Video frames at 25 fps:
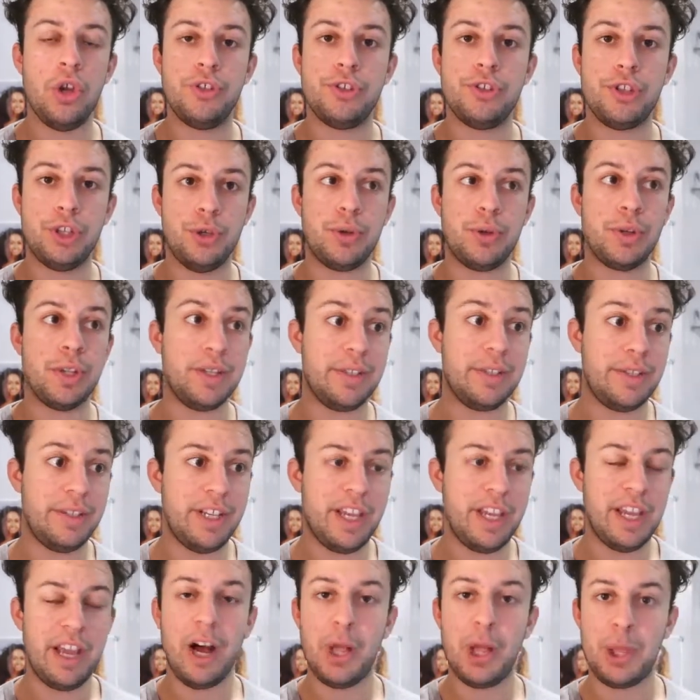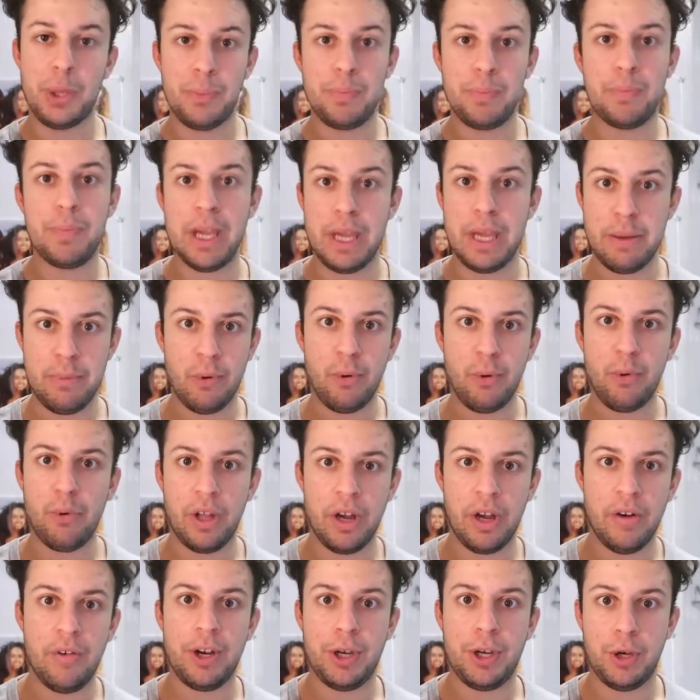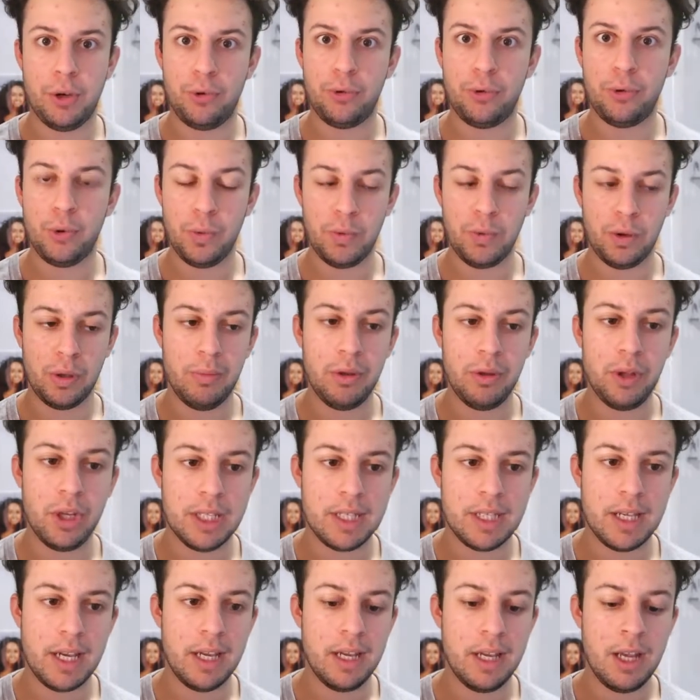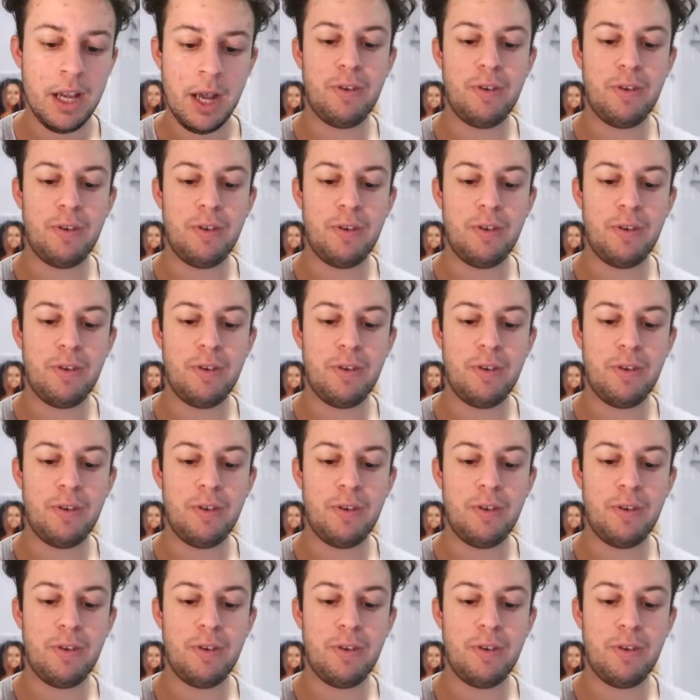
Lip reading: so you can see other people that are in your sort of community.